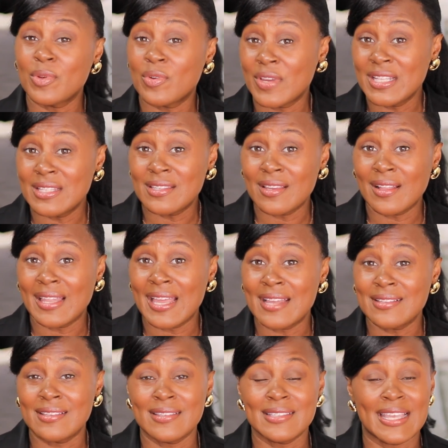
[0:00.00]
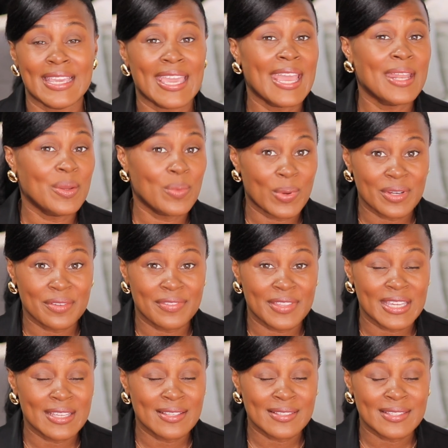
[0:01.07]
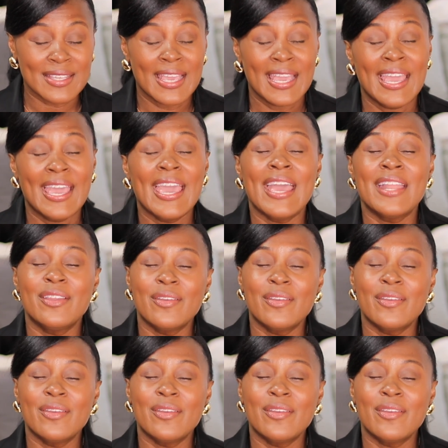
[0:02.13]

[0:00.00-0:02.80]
green sunglasses like any one of these and